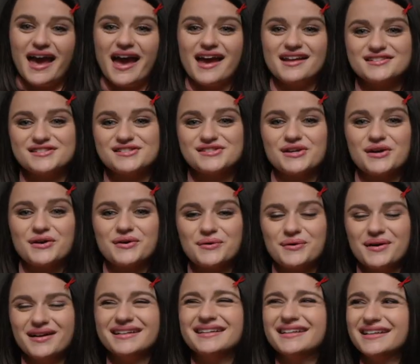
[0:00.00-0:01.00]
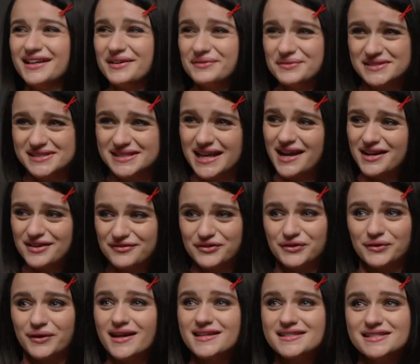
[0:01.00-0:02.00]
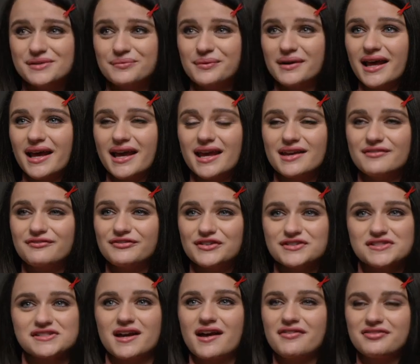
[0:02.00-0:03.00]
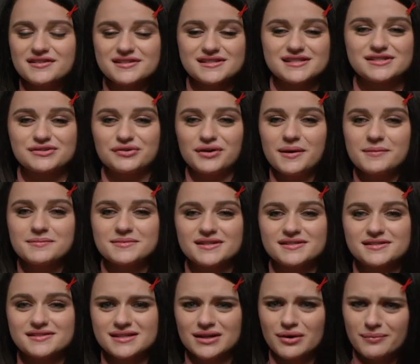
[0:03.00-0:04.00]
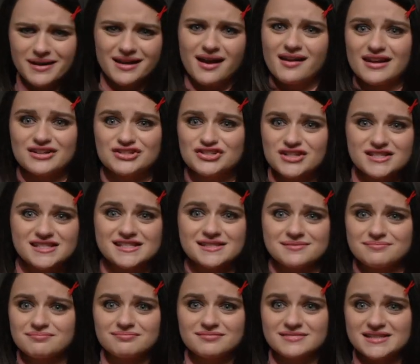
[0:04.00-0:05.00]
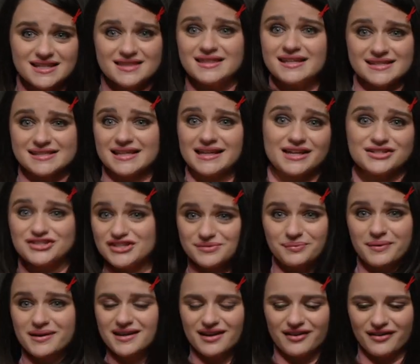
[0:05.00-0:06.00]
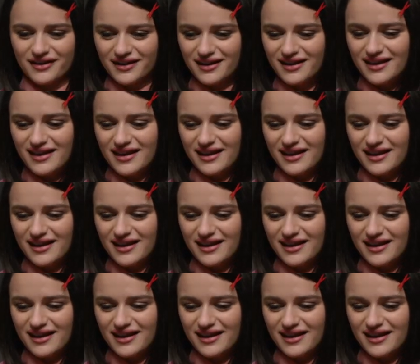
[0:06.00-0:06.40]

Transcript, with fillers: And so it was kind of crazy when I first got this script because I was like, oh my God, I just did this. Like I just went here.